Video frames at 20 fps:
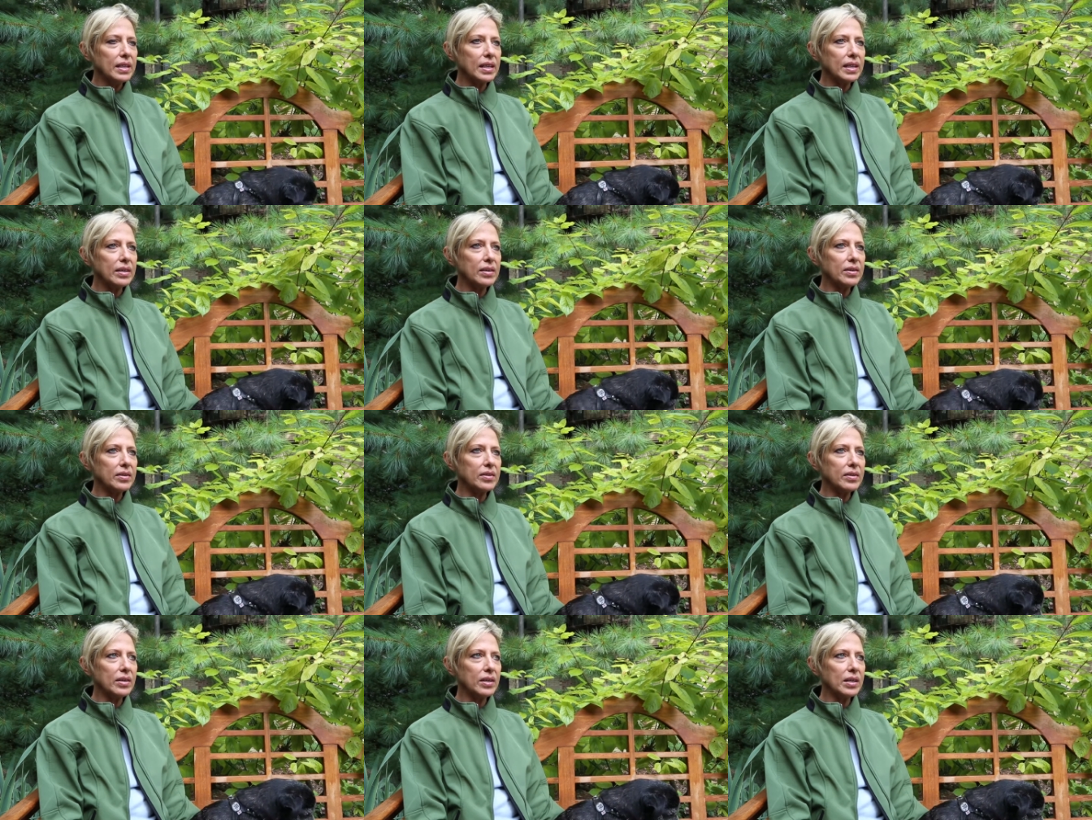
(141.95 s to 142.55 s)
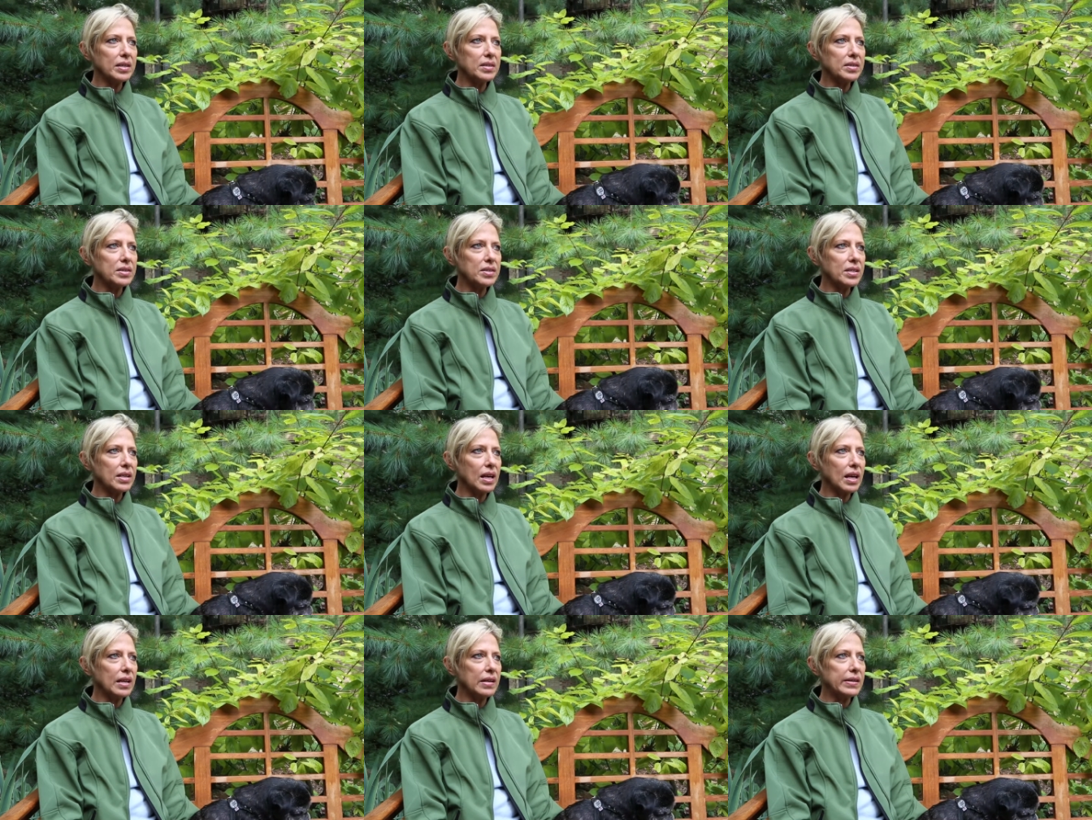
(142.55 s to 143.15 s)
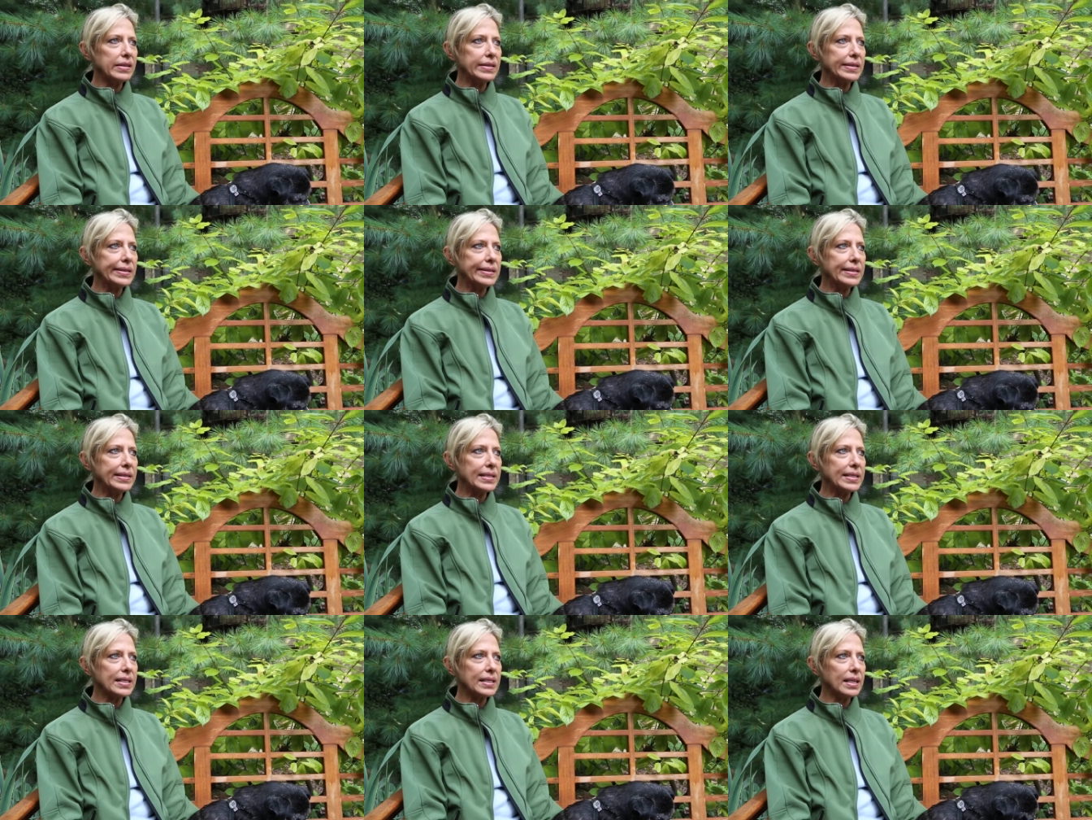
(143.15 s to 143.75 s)
inner thoughts
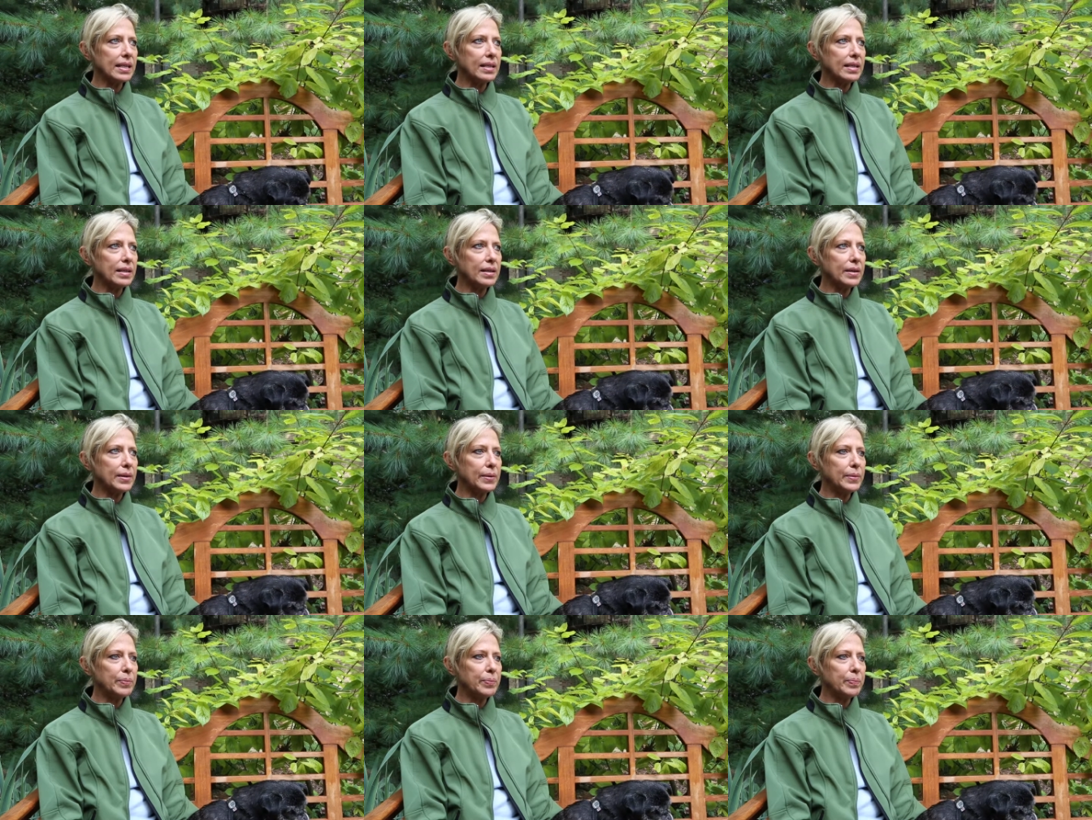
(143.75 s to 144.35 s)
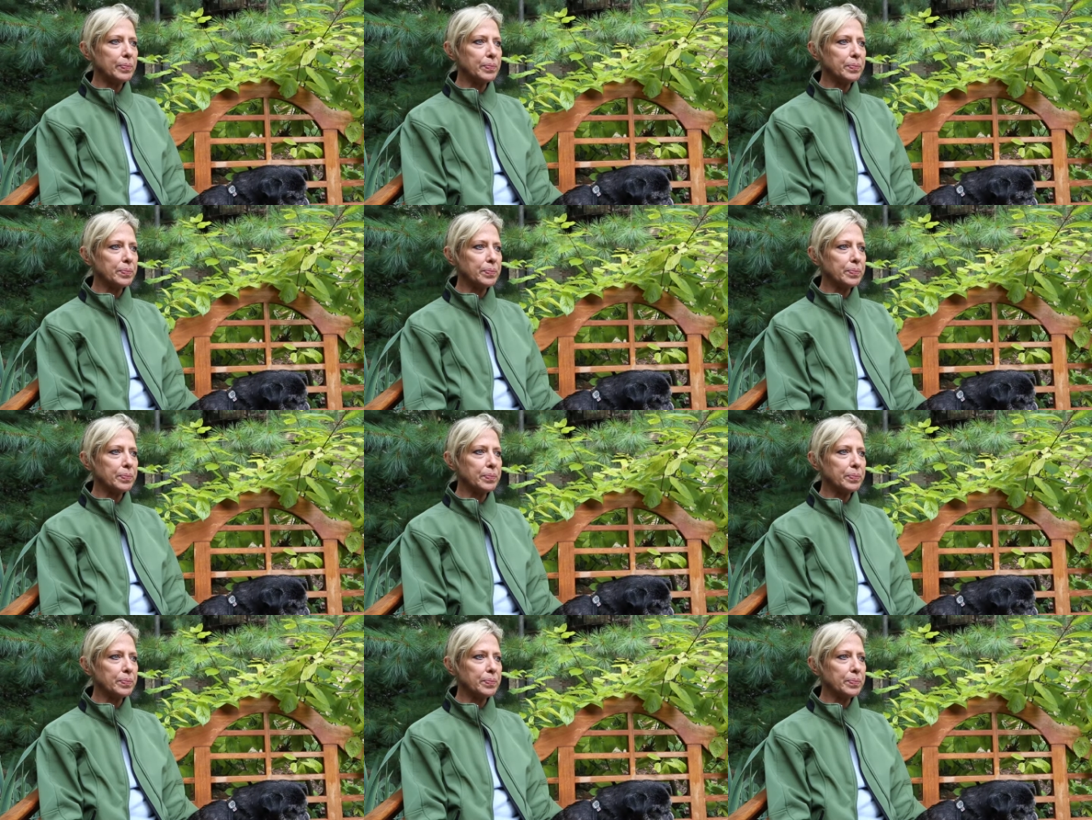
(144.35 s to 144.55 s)
and um,